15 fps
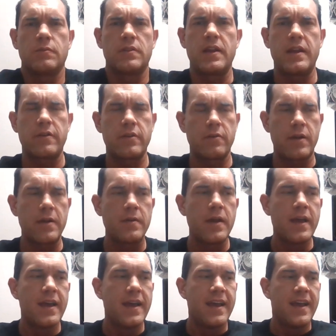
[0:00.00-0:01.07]
Somewhere in that area, right?
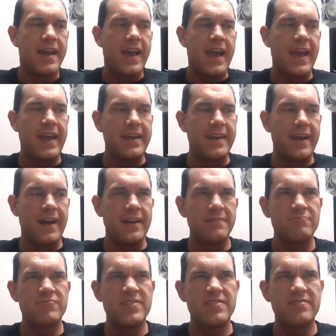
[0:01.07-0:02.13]
And
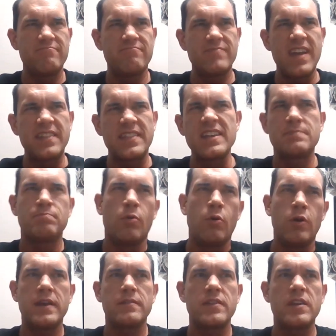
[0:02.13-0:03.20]
uh, at this
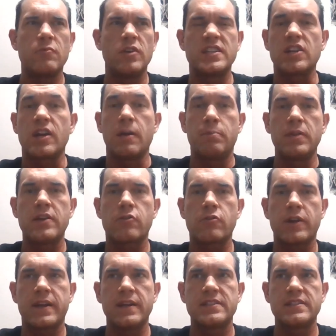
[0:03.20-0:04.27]
point, it wasn't complete
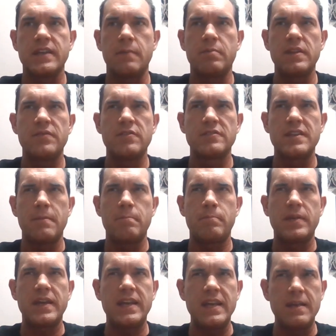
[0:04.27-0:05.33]
crickets. I believe it was at
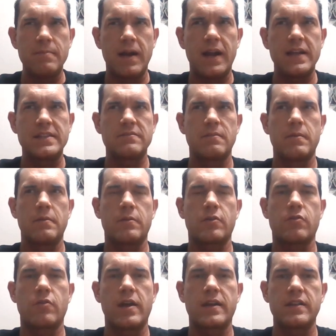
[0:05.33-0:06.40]
Peabody's, if I remember
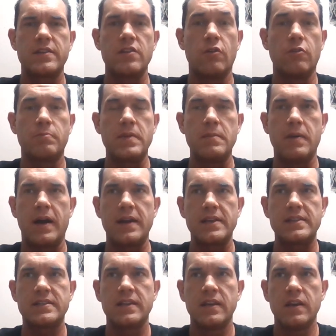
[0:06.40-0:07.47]
correctly, the old
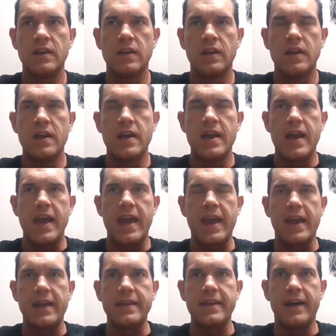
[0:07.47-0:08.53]
Peabody's,
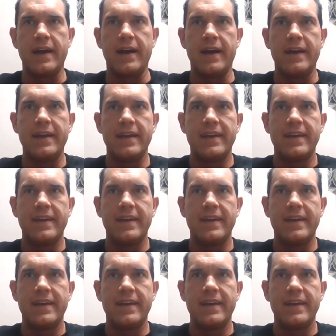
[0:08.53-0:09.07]
and uh,